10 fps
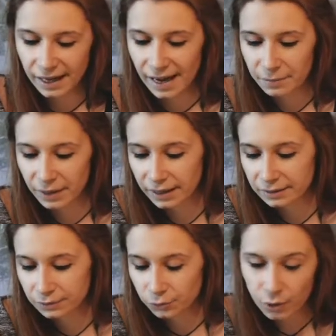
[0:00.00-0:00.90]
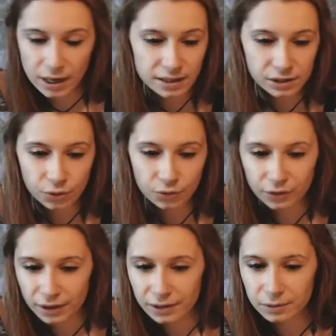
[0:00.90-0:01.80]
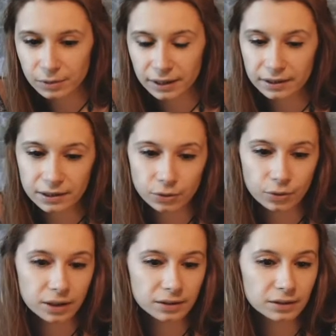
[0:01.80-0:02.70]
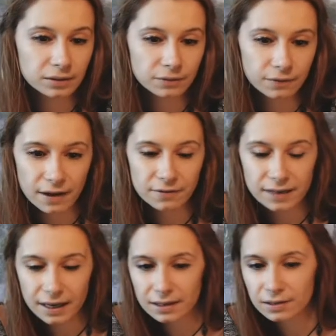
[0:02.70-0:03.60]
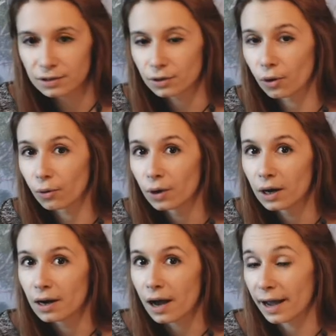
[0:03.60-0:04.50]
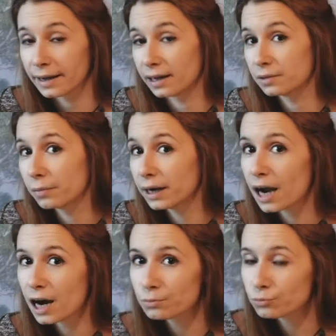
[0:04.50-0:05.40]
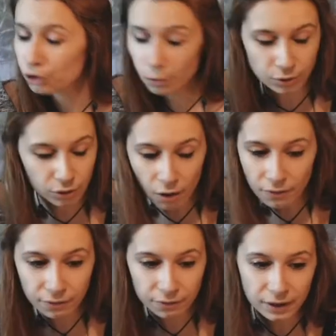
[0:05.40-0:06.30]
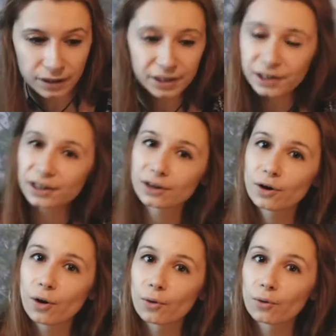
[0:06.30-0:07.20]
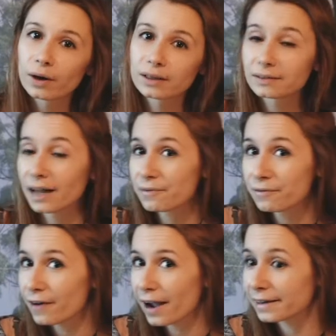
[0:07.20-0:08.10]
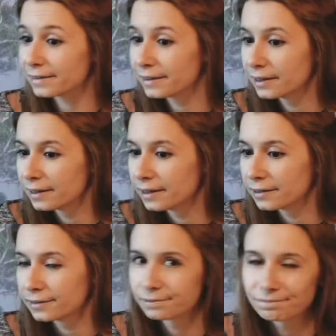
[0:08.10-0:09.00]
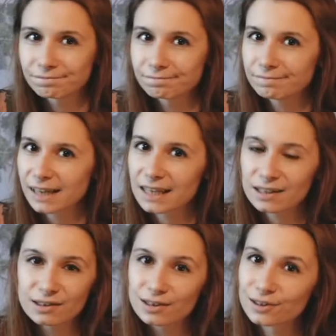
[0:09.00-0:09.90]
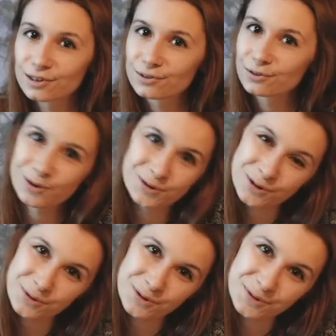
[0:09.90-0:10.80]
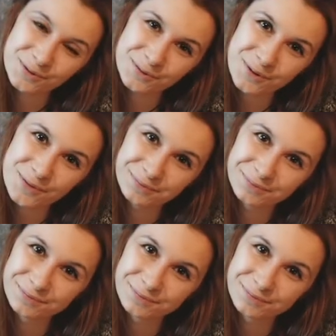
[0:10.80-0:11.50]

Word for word: hey man, why is your finger bleeding? You cut it five seconds ago. I had my arm chopped off a year ago and I'm fine. That's not so useful.